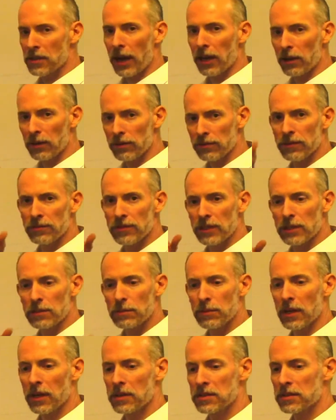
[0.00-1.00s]
or 15
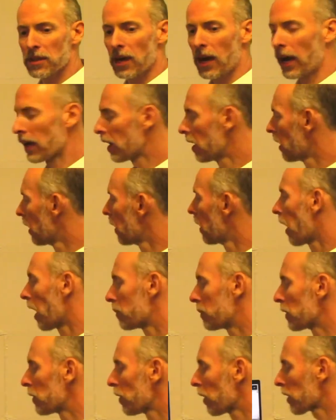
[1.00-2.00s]
psi,
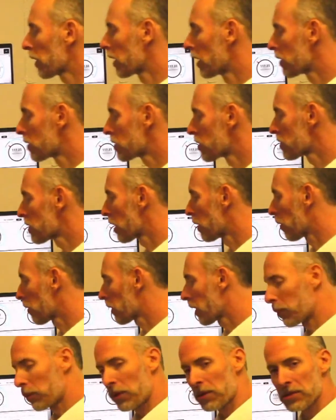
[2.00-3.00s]
I'd be looking interesting,
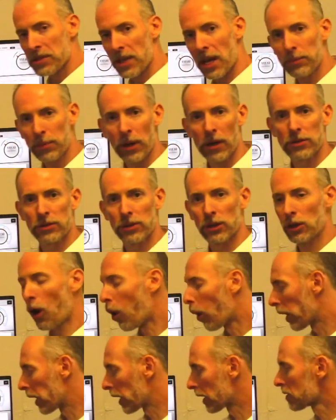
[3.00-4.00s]
okay, where's that pressure
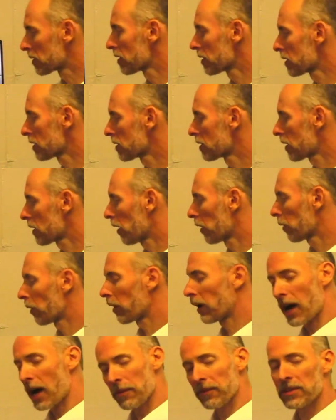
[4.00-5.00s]
going? Because this solenoid
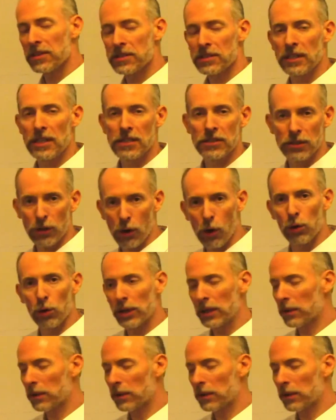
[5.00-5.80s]
obviously isn't holding